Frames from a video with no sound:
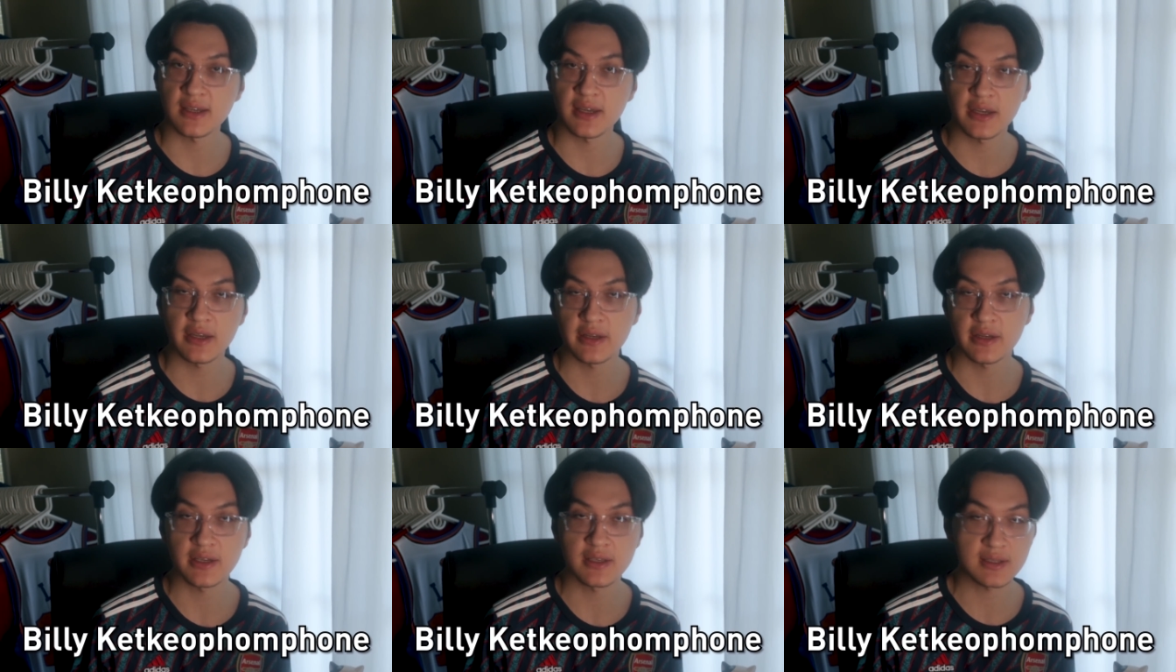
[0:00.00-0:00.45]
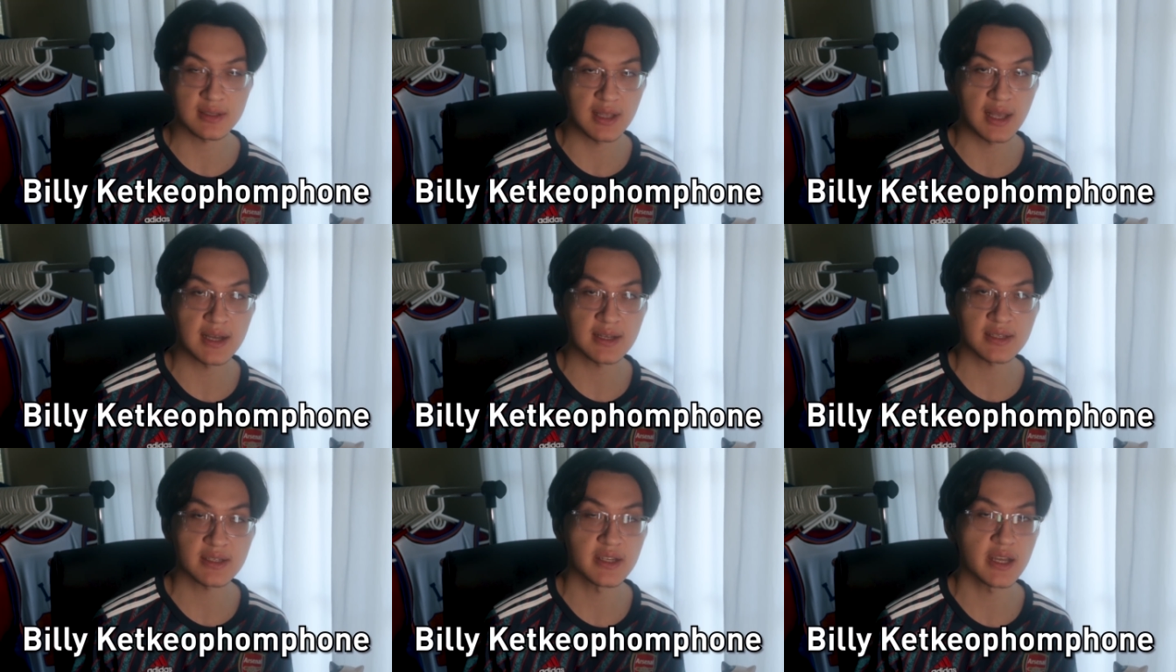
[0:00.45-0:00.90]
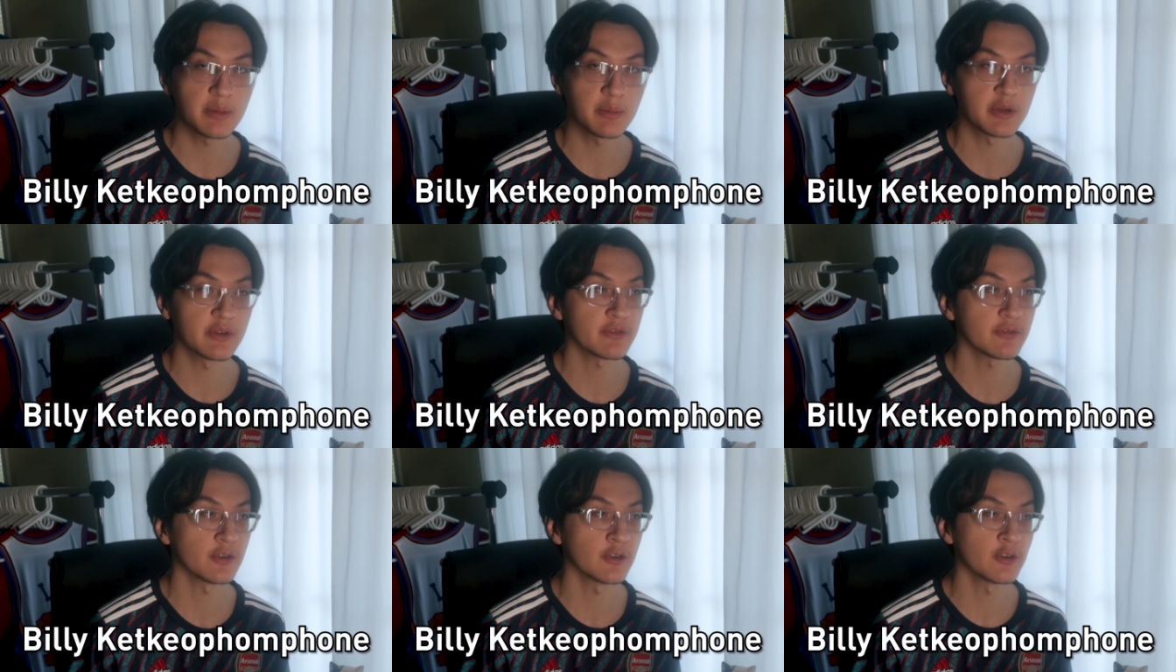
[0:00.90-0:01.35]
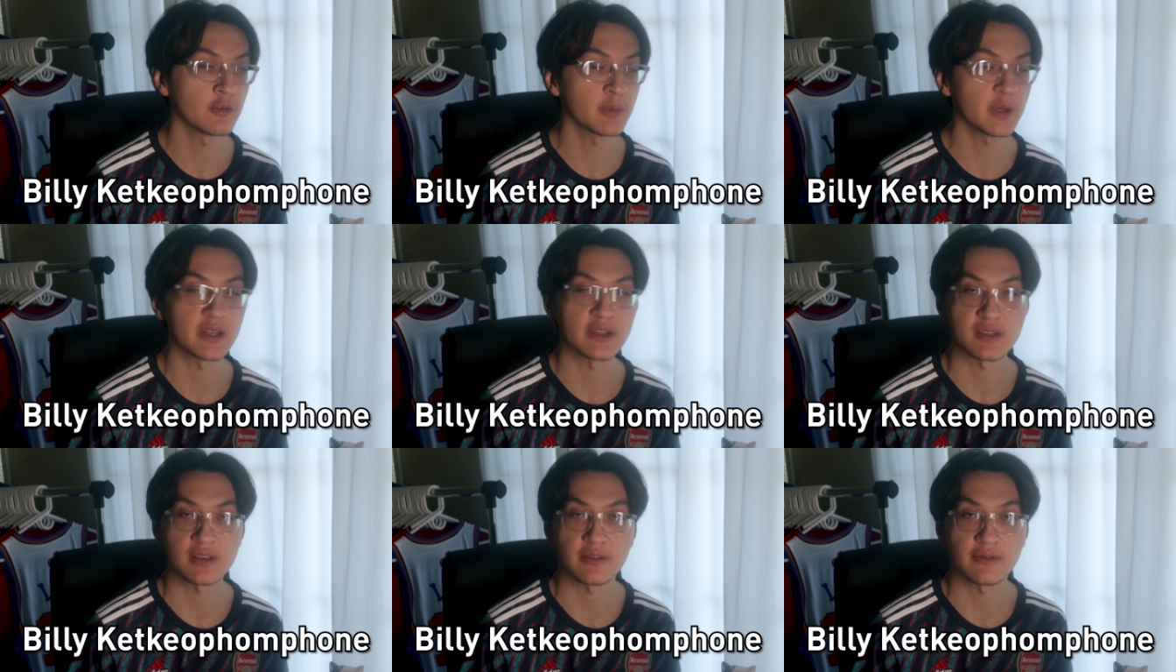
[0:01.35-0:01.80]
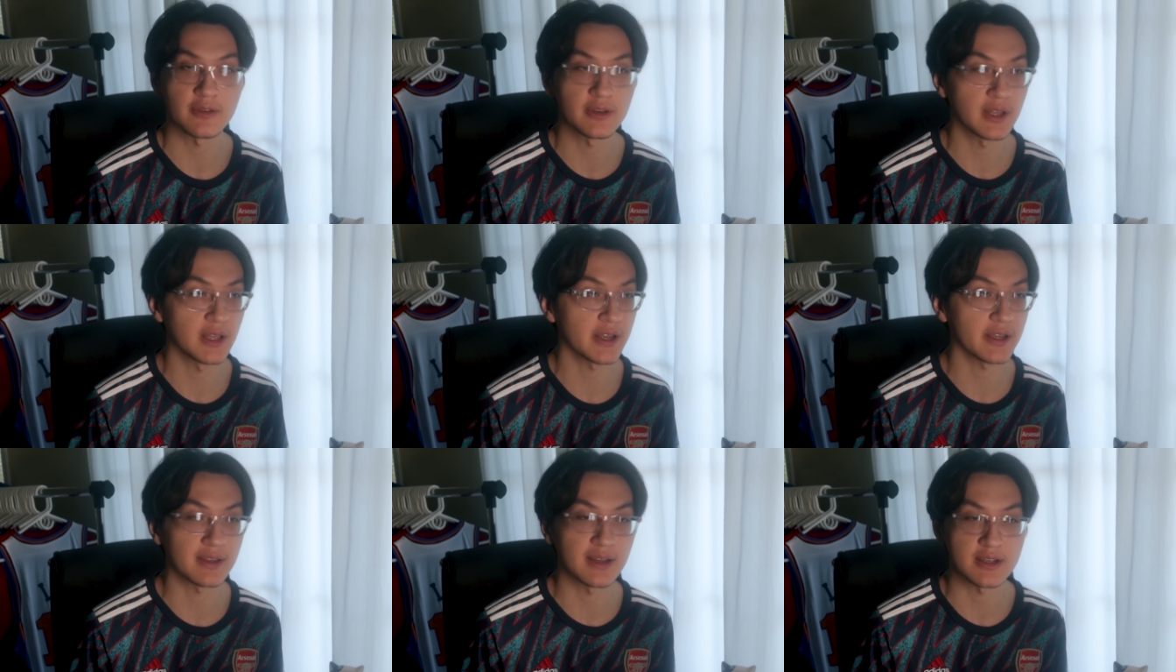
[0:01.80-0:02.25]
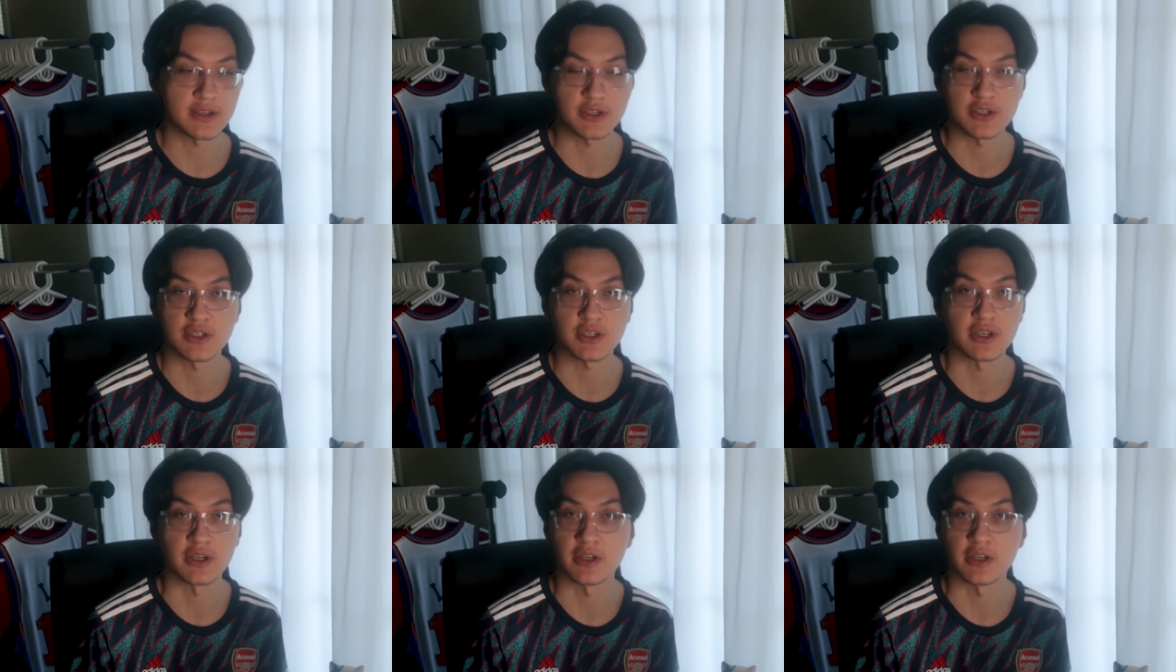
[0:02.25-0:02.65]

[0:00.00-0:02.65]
say his last name in full because I feel like that's just